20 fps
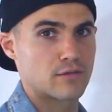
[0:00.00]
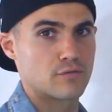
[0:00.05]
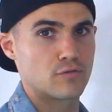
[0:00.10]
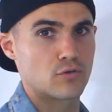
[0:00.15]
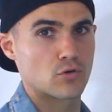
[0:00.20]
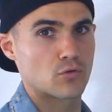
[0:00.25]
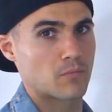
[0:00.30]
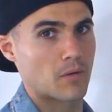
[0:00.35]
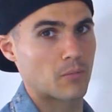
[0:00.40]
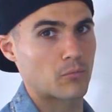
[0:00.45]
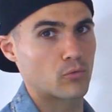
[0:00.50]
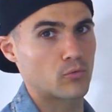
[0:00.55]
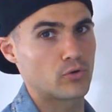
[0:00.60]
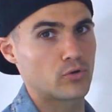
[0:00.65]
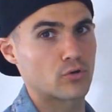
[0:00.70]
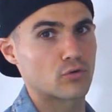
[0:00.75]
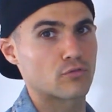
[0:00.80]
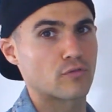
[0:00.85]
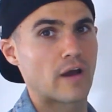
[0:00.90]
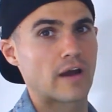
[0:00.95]
if you remember
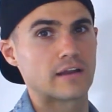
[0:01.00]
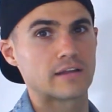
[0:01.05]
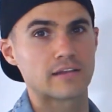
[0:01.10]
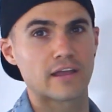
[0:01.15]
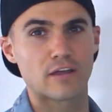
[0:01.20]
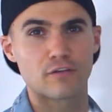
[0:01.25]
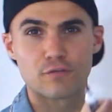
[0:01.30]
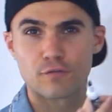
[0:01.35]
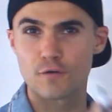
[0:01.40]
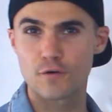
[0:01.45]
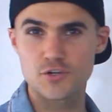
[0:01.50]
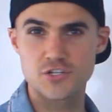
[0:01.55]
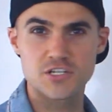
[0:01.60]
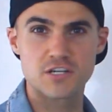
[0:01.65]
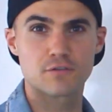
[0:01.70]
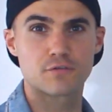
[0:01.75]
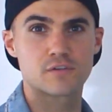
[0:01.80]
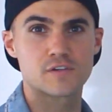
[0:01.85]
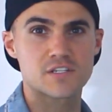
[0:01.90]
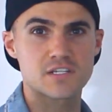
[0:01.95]
when you were finding like first
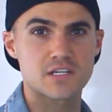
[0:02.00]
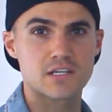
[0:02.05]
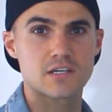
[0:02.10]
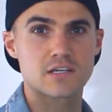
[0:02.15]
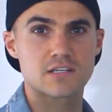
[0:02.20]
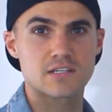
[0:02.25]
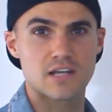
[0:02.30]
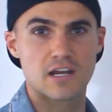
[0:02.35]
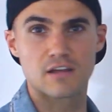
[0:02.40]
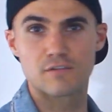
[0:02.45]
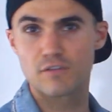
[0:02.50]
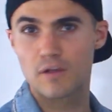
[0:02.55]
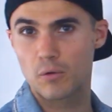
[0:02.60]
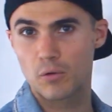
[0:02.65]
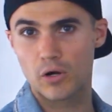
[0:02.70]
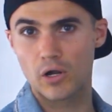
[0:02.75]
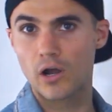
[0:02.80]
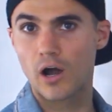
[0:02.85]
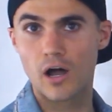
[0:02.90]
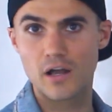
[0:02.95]
differences, and if they
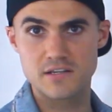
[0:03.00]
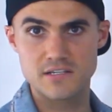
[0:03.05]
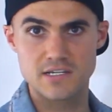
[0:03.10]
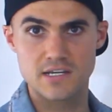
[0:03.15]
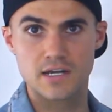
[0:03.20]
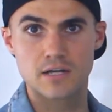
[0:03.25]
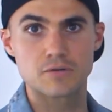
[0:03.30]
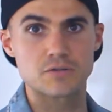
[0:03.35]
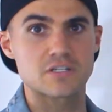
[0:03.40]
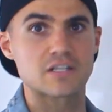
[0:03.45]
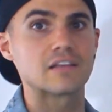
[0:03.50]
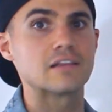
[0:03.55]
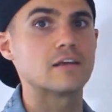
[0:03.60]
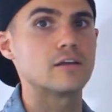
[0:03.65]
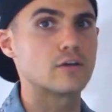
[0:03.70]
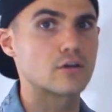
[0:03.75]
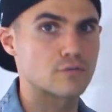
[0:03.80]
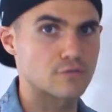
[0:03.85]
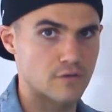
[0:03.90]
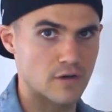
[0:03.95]
were constant, it was a
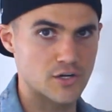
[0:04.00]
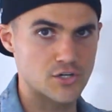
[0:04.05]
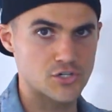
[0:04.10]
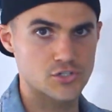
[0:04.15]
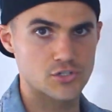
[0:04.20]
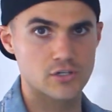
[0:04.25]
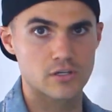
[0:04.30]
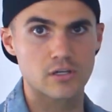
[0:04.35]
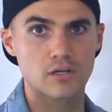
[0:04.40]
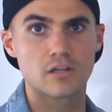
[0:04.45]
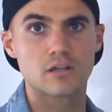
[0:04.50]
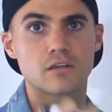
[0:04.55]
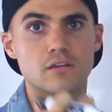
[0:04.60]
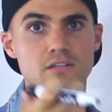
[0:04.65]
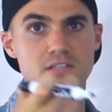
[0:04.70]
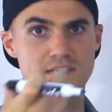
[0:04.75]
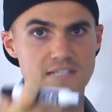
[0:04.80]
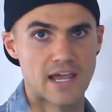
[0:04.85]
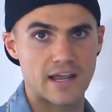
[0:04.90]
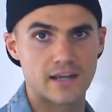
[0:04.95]
linear function.
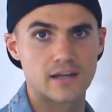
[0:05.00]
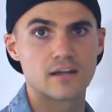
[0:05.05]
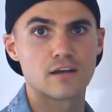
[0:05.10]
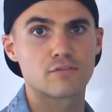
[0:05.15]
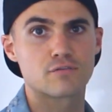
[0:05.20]
Second